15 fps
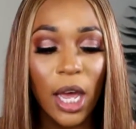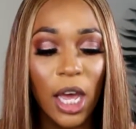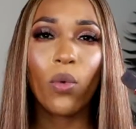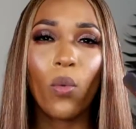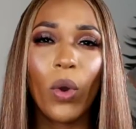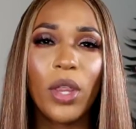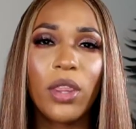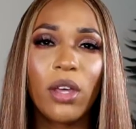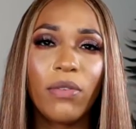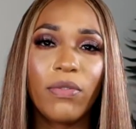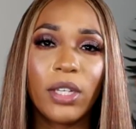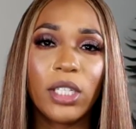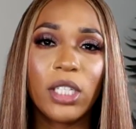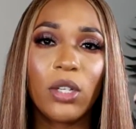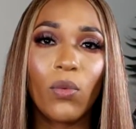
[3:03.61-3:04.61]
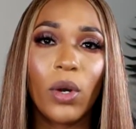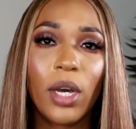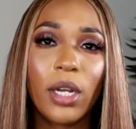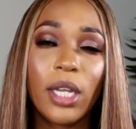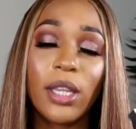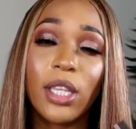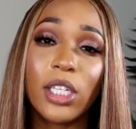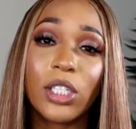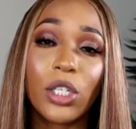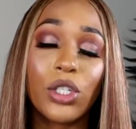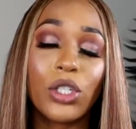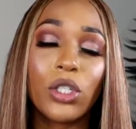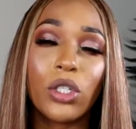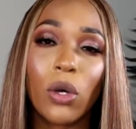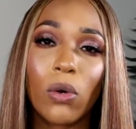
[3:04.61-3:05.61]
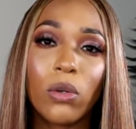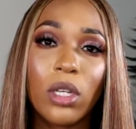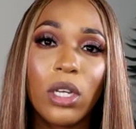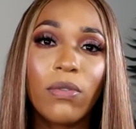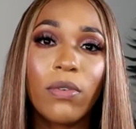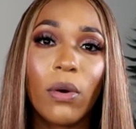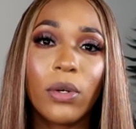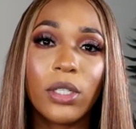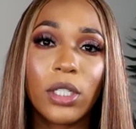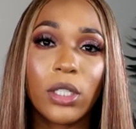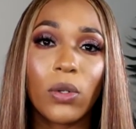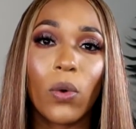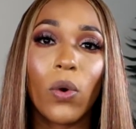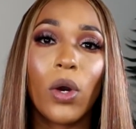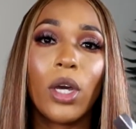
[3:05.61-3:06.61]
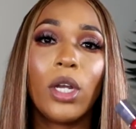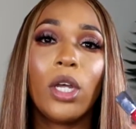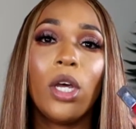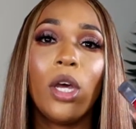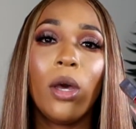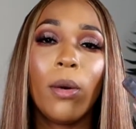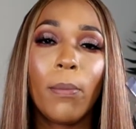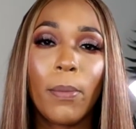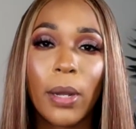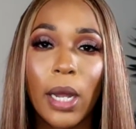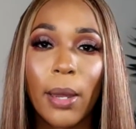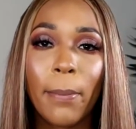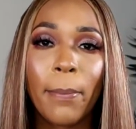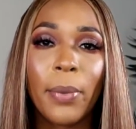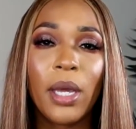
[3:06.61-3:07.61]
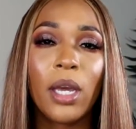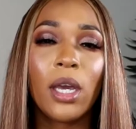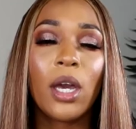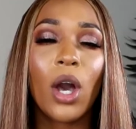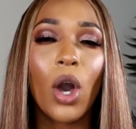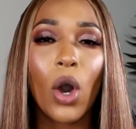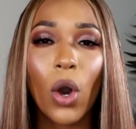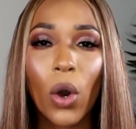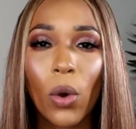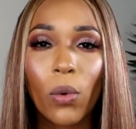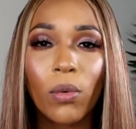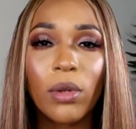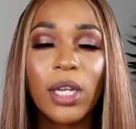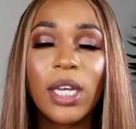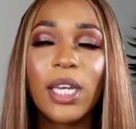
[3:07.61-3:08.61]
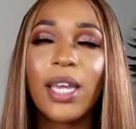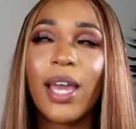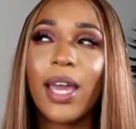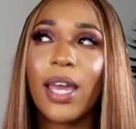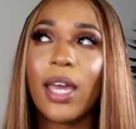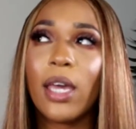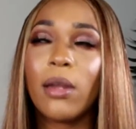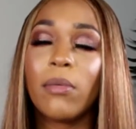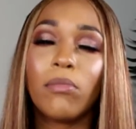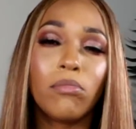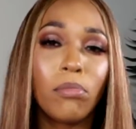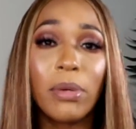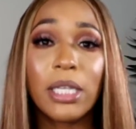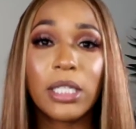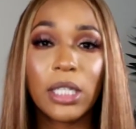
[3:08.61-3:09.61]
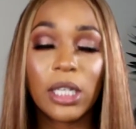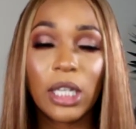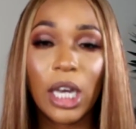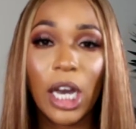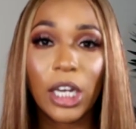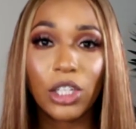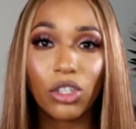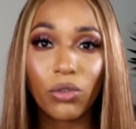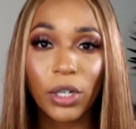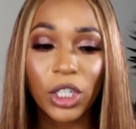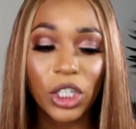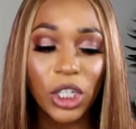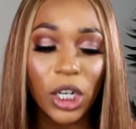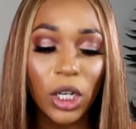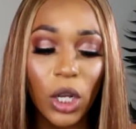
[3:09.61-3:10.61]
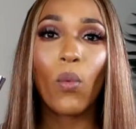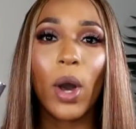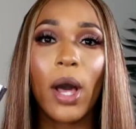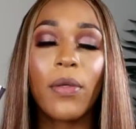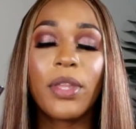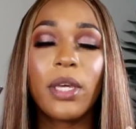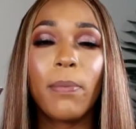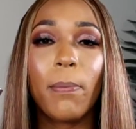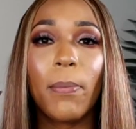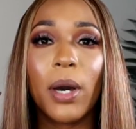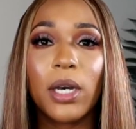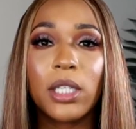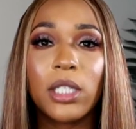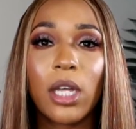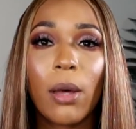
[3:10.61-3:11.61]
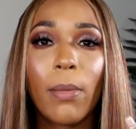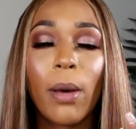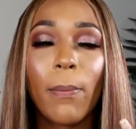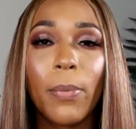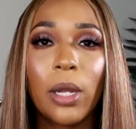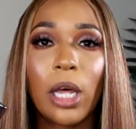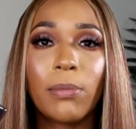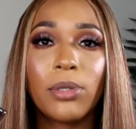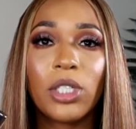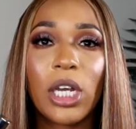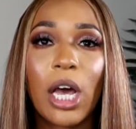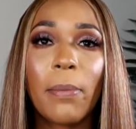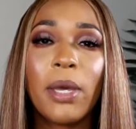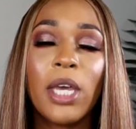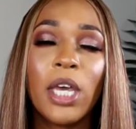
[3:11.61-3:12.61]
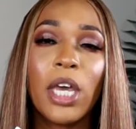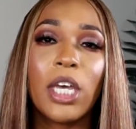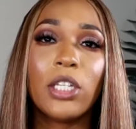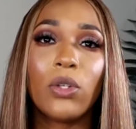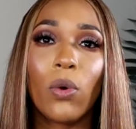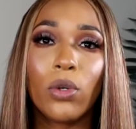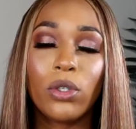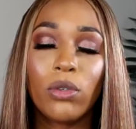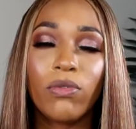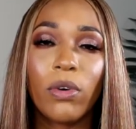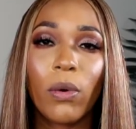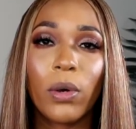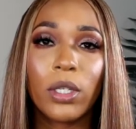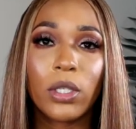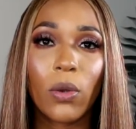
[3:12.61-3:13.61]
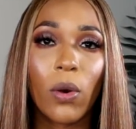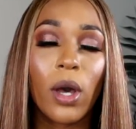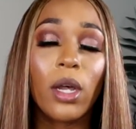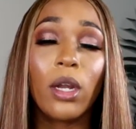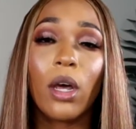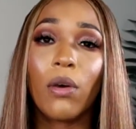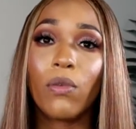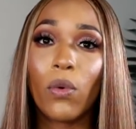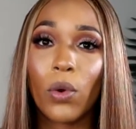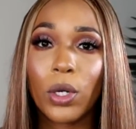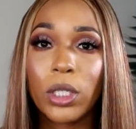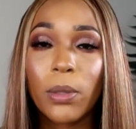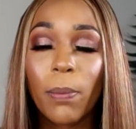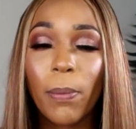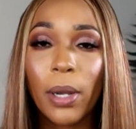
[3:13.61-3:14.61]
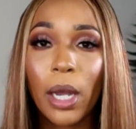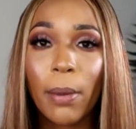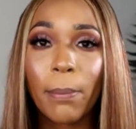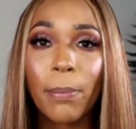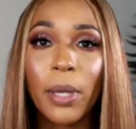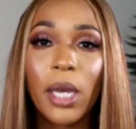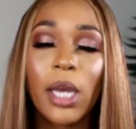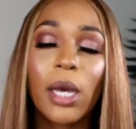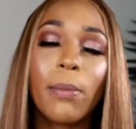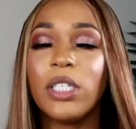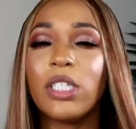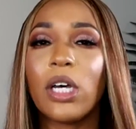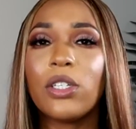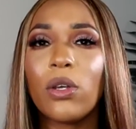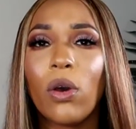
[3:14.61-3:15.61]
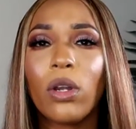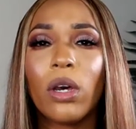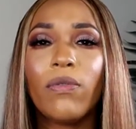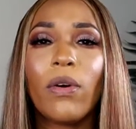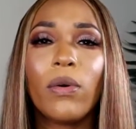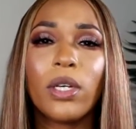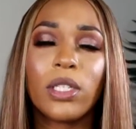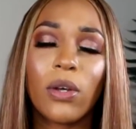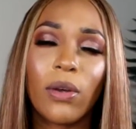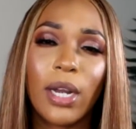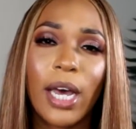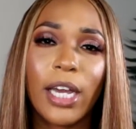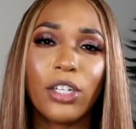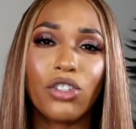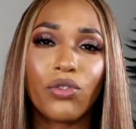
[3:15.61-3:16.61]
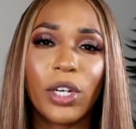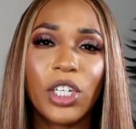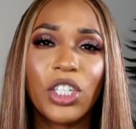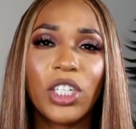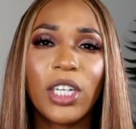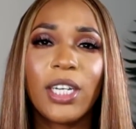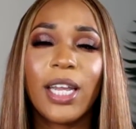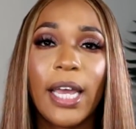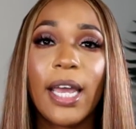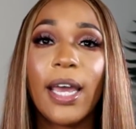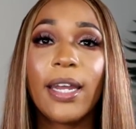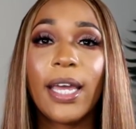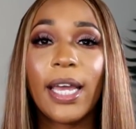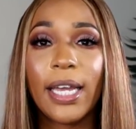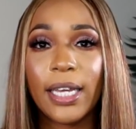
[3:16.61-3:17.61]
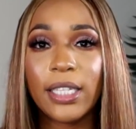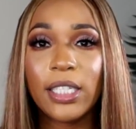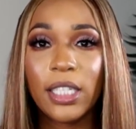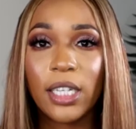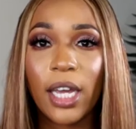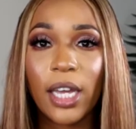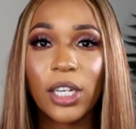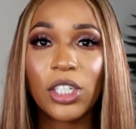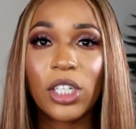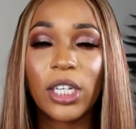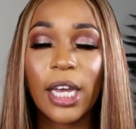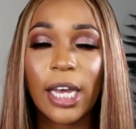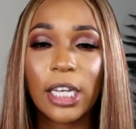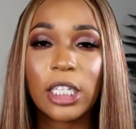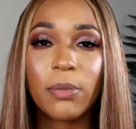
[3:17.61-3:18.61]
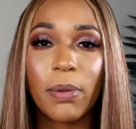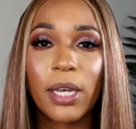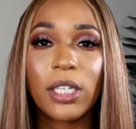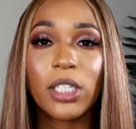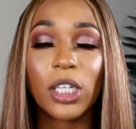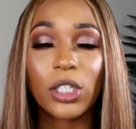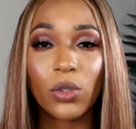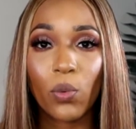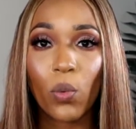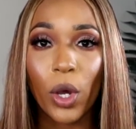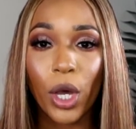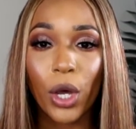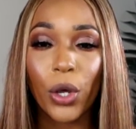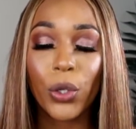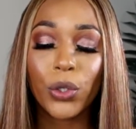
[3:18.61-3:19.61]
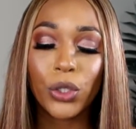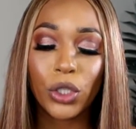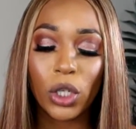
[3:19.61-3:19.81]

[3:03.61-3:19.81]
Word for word: With the Fenty one, this solely focuses on plumping only and basically hydration, while the Buxom Plump Shop is going to focus on, of course, plumping. It's also going to focus on hydration and anti-aging aspects as well.